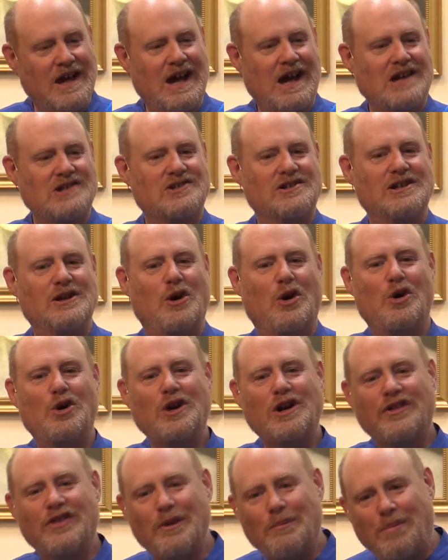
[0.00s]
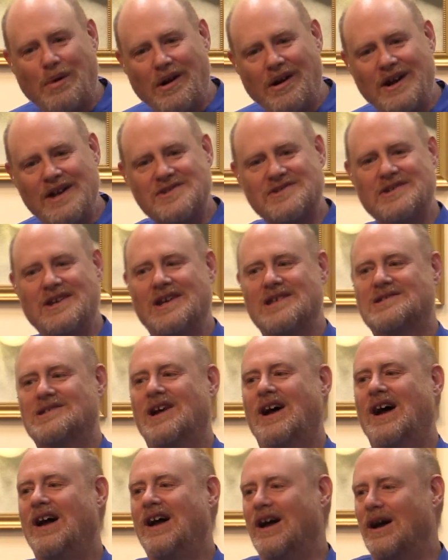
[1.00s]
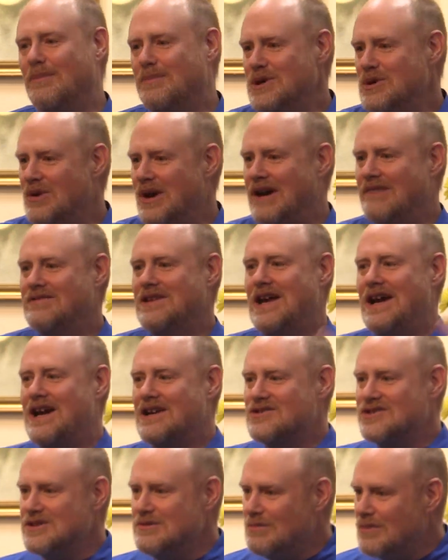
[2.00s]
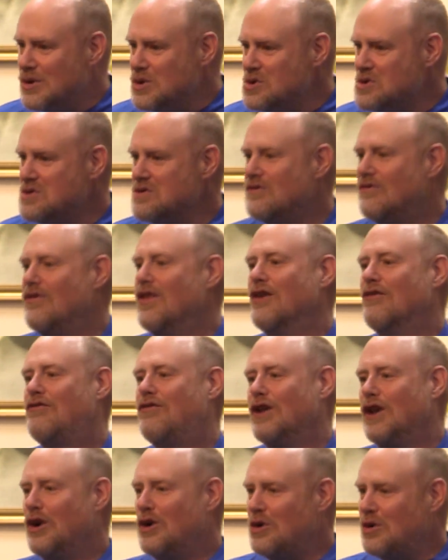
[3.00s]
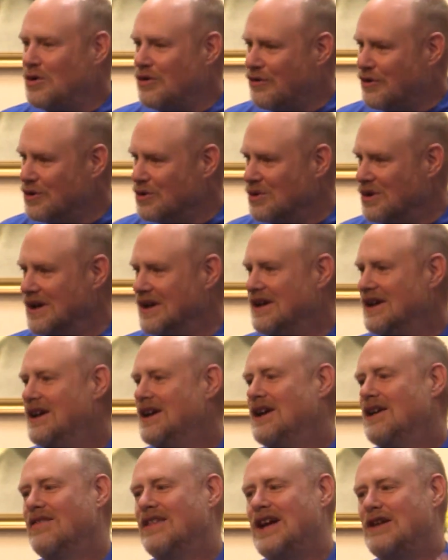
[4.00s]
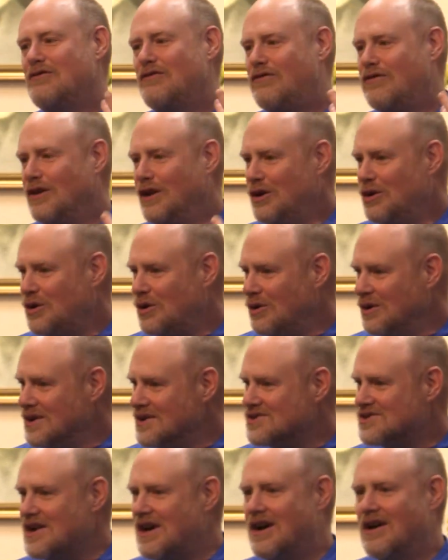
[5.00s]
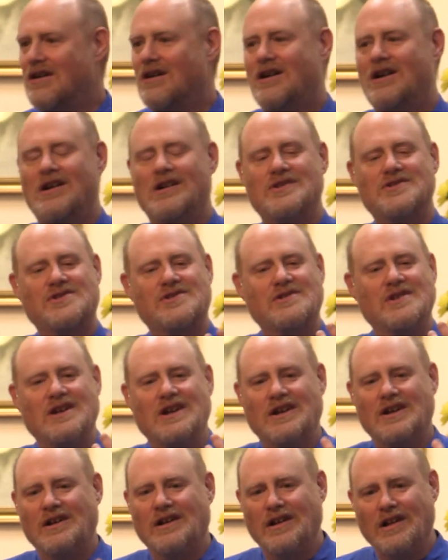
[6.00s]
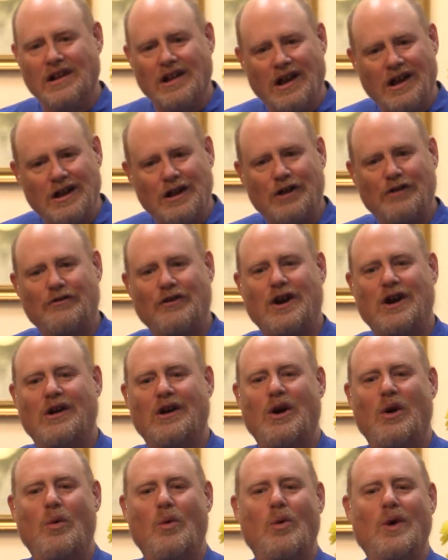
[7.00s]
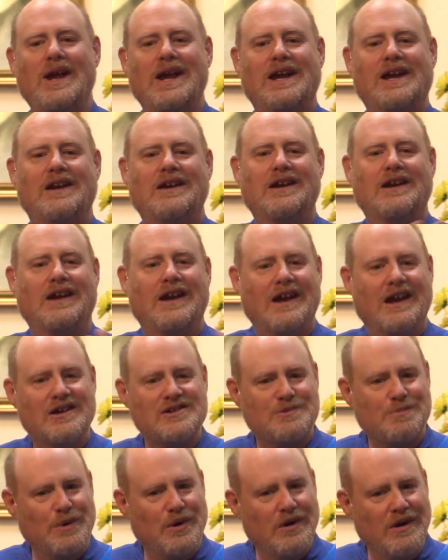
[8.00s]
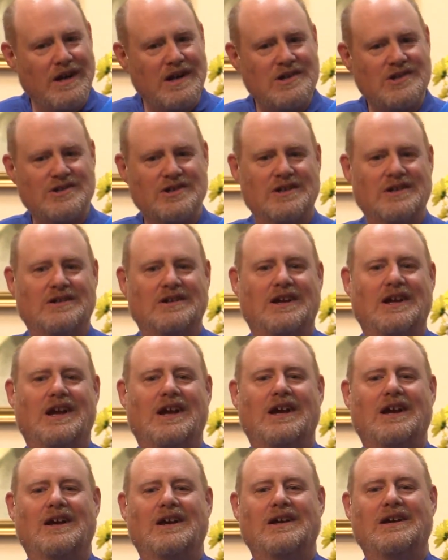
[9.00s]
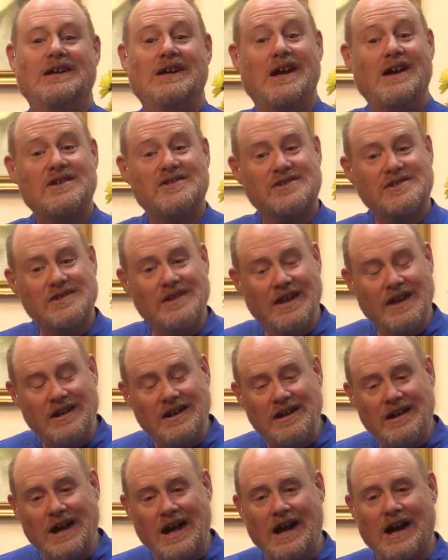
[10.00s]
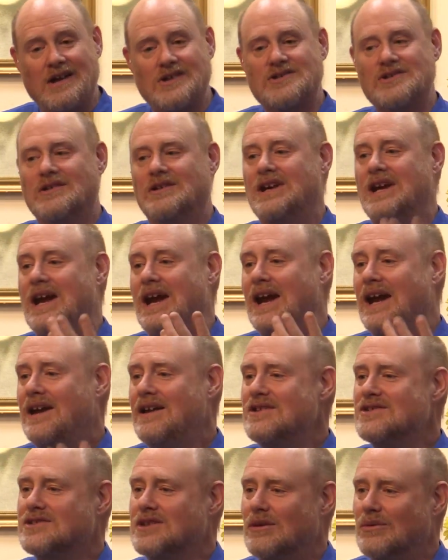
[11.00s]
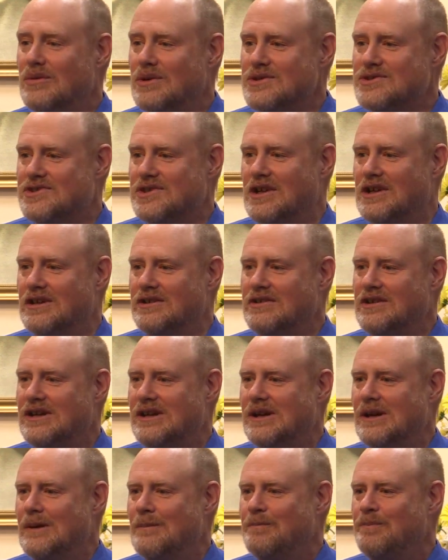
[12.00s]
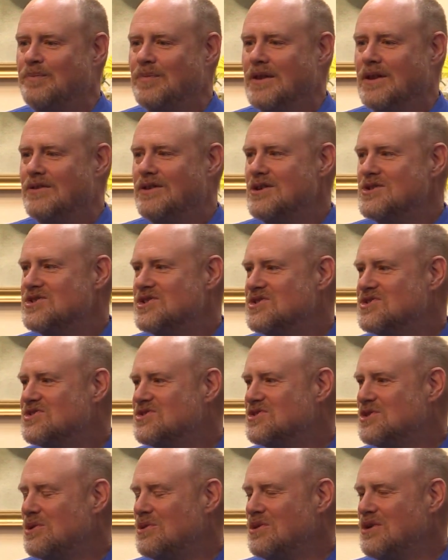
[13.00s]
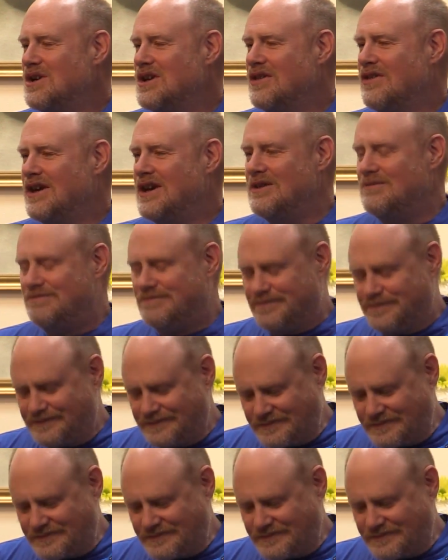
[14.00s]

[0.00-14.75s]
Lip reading: to actually hook the process up. You have to actually move the flow through it. That flow is our heart's love, our awakening aspiration. Yes, then it actually has a result. There's a story that